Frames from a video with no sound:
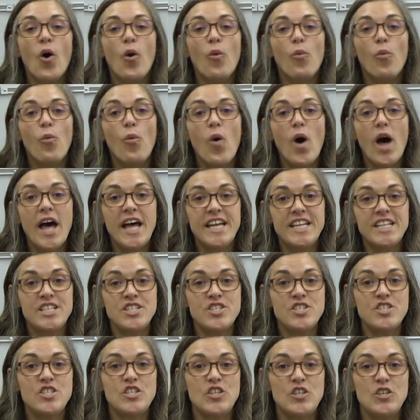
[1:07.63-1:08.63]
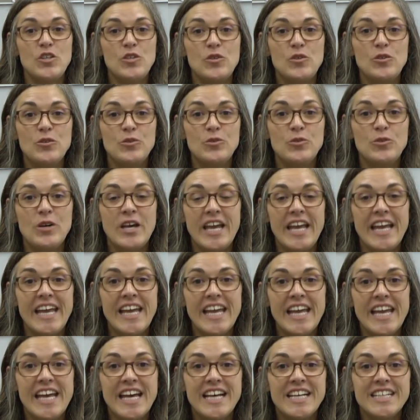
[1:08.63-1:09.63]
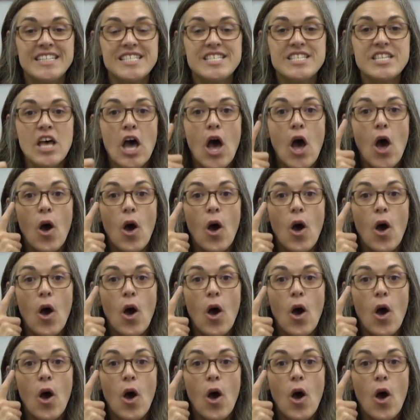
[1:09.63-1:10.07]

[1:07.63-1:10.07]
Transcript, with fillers: One, two hands,